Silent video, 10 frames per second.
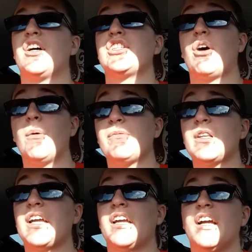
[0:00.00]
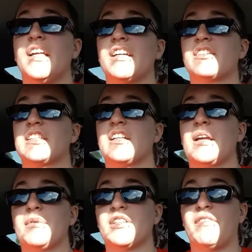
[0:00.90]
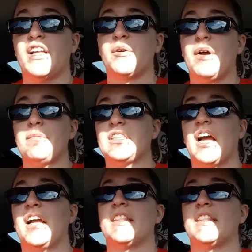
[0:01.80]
So hopefully they're still able to find the website.